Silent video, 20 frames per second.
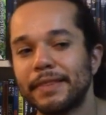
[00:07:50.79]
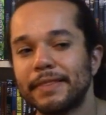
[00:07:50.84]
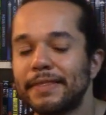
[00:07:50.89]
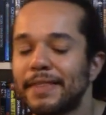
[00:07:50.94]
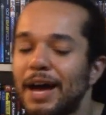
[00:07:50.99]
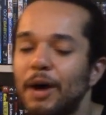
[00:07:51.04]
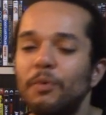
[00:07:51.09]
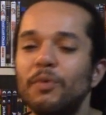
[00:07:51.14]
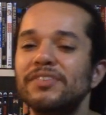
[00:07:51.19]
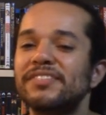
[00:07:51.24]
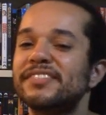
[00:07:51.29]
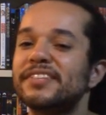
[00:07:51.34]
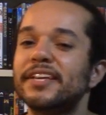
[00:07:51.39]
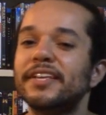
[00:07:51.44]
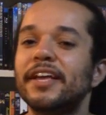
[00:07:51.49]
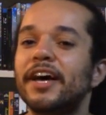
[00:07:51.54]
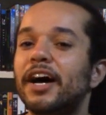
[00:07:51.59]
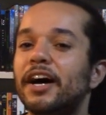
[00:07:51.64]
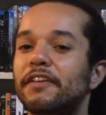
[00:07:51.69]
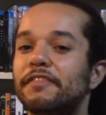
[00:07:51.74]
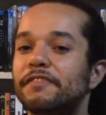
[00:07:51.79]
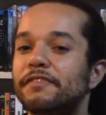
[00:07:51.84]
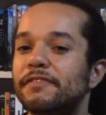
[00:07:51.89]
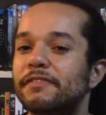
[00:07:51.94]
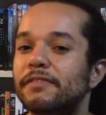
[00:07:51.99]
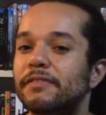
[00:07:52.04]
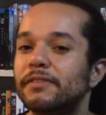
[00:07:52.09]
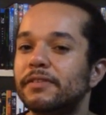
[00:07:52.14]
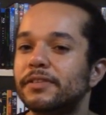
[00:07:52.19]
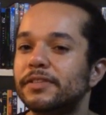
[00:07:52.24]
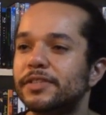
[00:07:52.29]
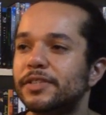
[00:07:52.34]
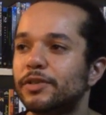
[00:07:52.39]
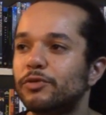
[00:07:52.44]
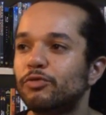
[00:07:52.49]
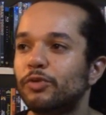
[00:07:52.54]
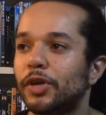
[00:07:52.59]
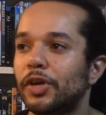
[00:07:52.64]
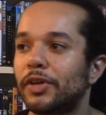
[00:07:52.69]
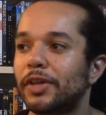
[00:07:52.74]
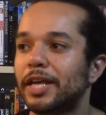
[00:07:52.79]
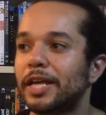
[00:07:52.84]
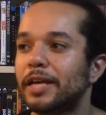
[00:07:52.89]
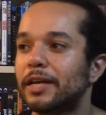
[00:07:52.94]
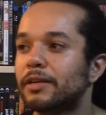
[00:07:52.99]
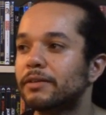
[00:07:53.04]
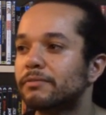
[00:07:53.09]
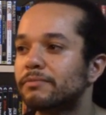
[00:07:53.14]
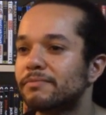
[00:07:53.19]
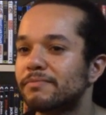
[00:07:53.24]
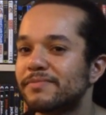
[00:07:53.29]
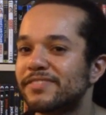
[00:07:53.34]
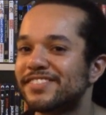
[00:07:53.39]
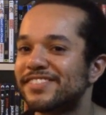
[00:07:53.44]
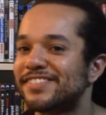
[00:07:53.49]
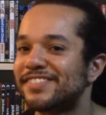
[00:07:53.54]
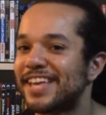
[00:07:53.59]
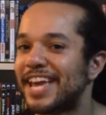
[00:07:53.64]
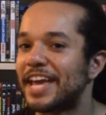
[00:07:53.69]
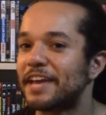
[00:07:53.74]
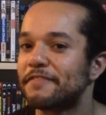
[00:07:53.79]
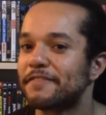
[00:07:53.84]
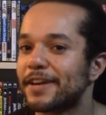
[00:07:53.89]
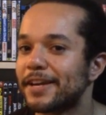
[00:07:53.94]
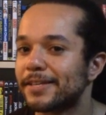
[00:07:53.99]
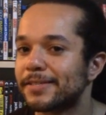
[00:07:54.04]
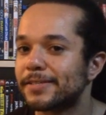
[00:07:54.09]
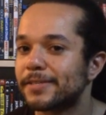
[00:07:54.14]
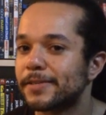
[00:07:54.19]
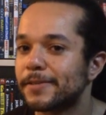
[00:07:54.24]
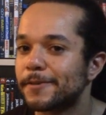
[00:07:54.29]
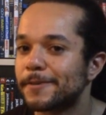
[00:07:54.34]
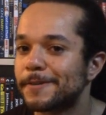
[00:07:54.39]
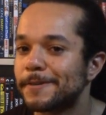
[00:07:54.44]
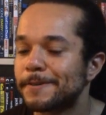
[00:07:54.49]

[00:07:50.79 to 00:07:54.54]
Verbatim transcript: that wasn't enough to really save it.